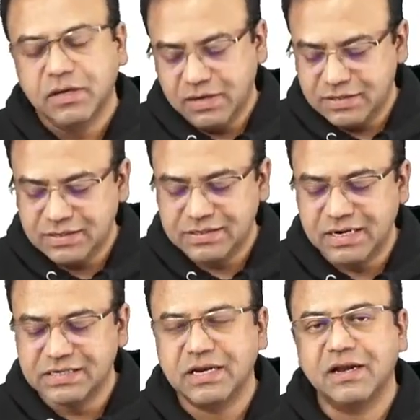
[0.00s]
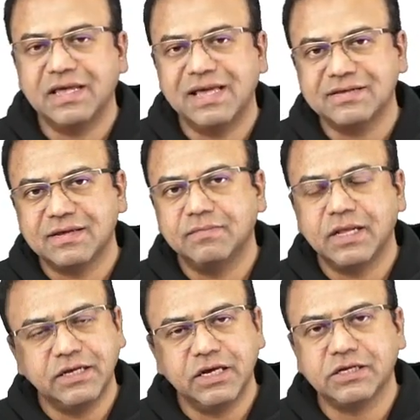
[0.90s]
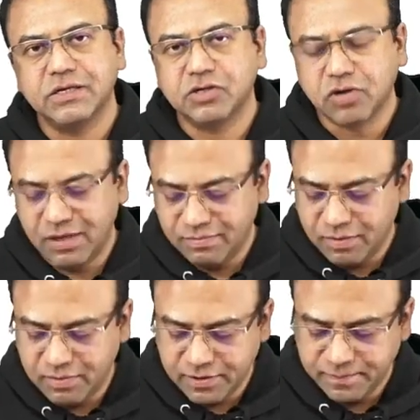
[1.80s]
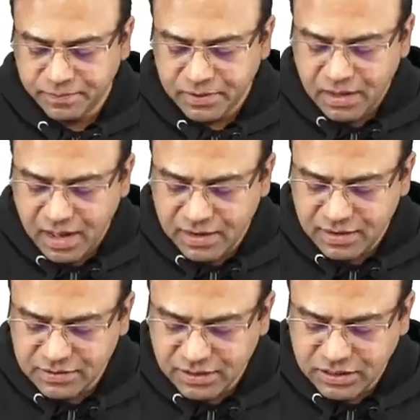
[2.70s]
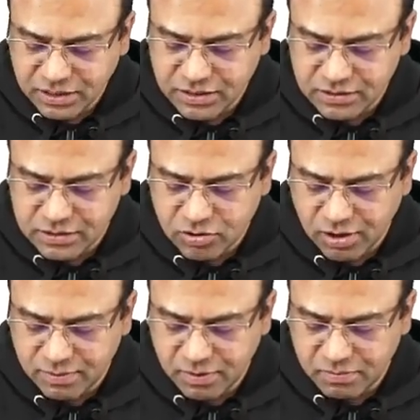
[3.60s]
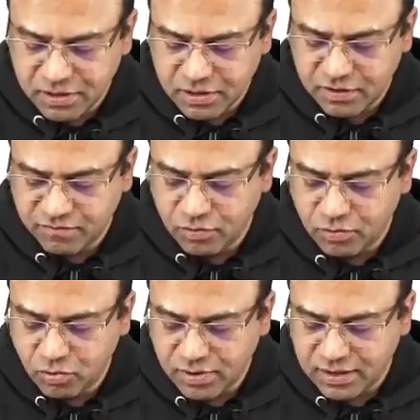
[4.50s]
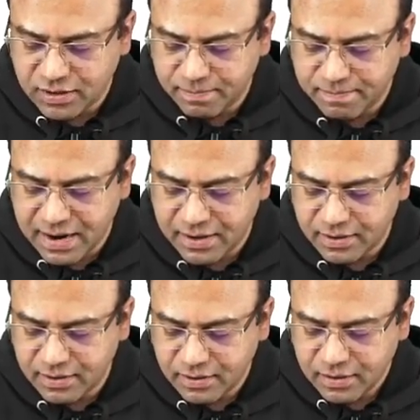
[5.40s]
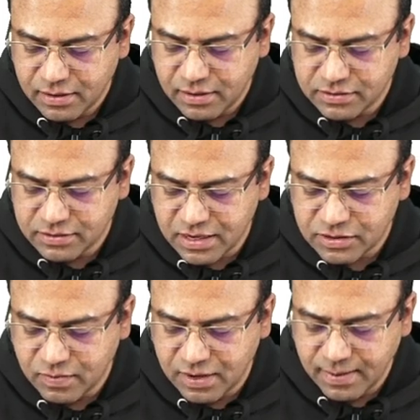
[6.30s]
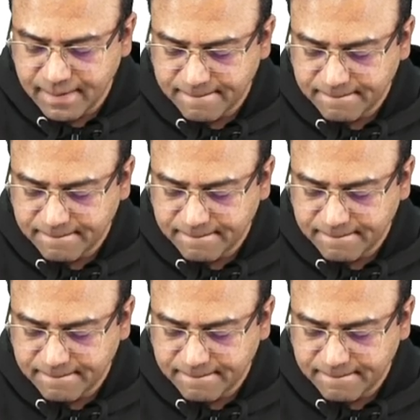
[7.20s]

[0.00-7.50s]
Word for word: This results in an ESM, the ejection systolic murmur. And this ejection systolic murmur, if you look at the pattern, this is S1,